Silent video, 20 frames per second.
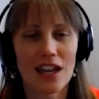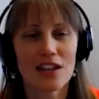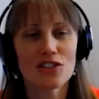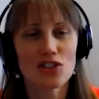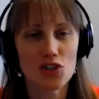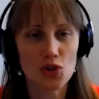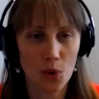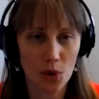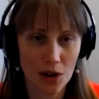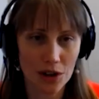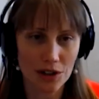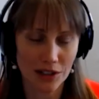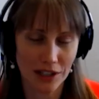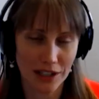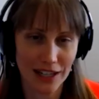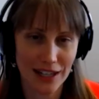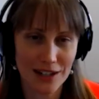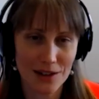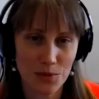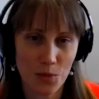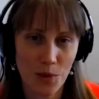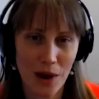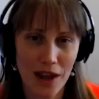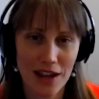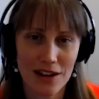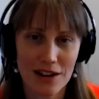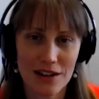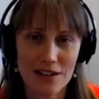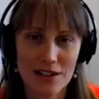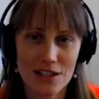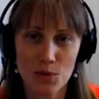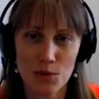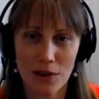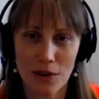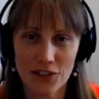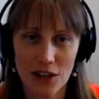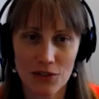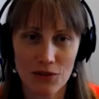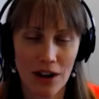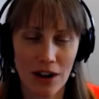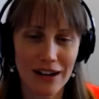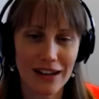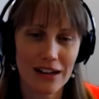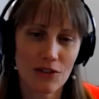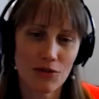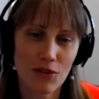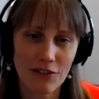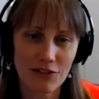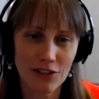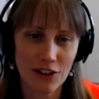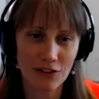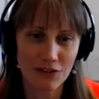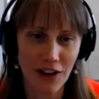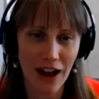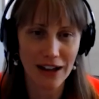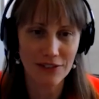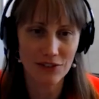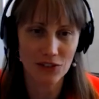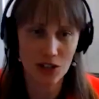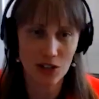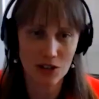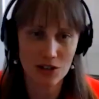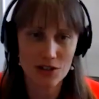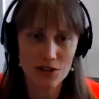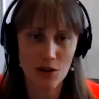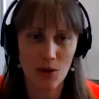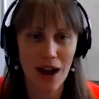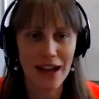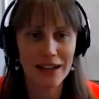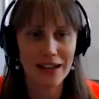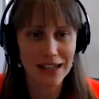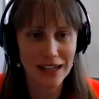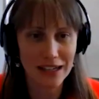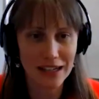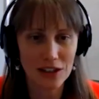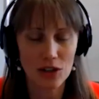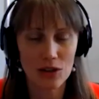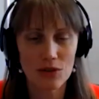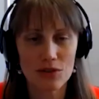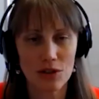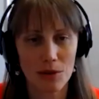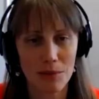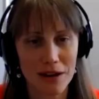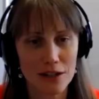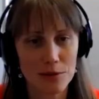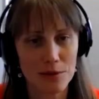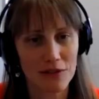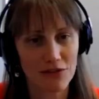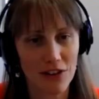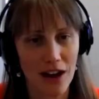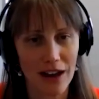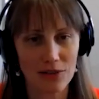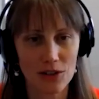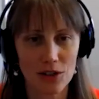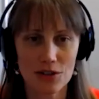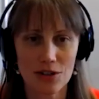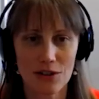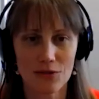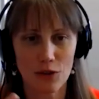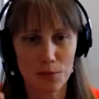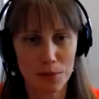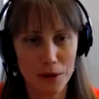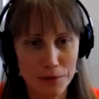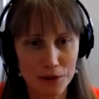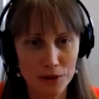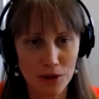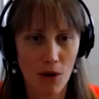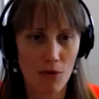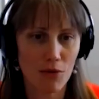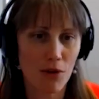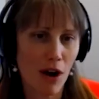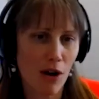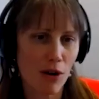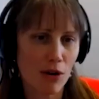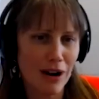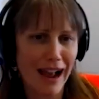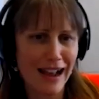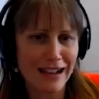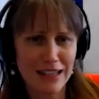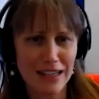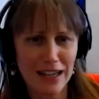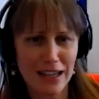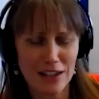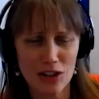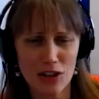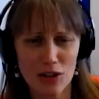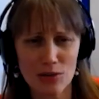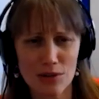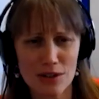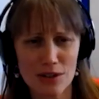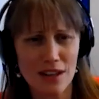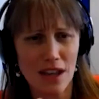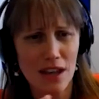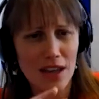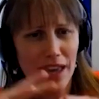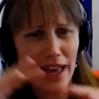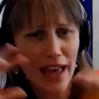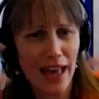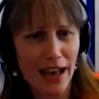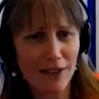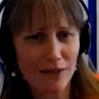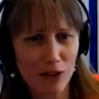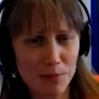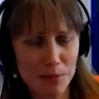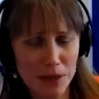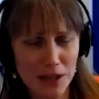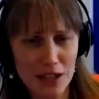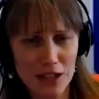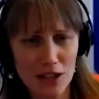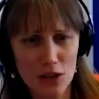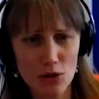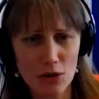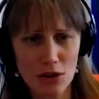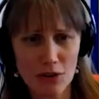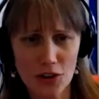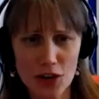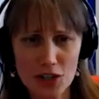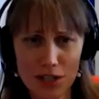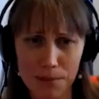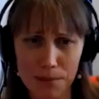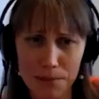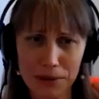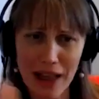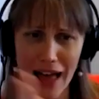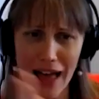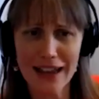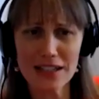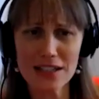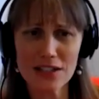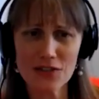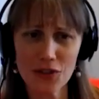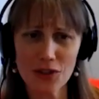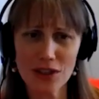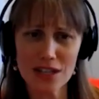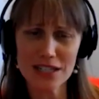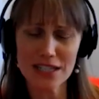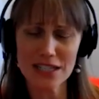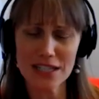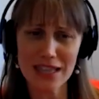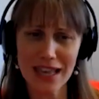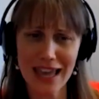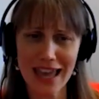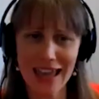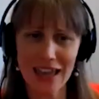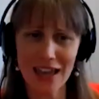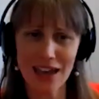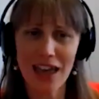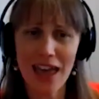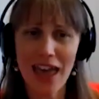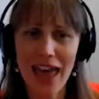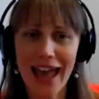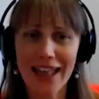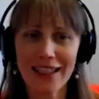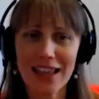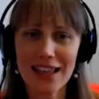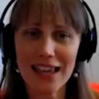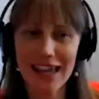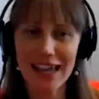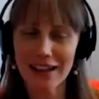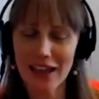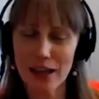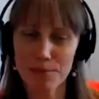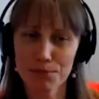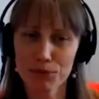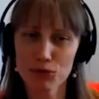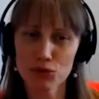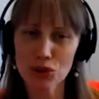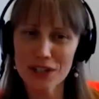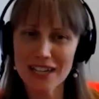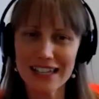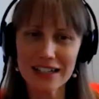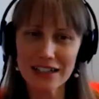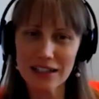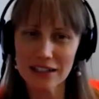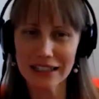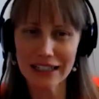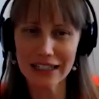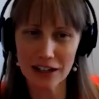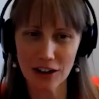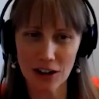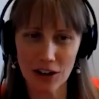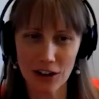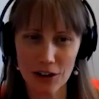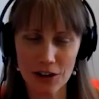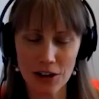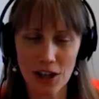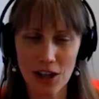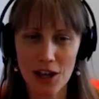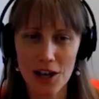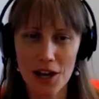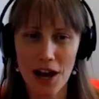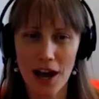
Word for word: historically, when SWIFT had run, it had run for 5 years. So IDIQs are meant to be 5 years. And for people who don't know, an IDIQ is everybody in the universe applies for this thing, and then they get like pre-cleared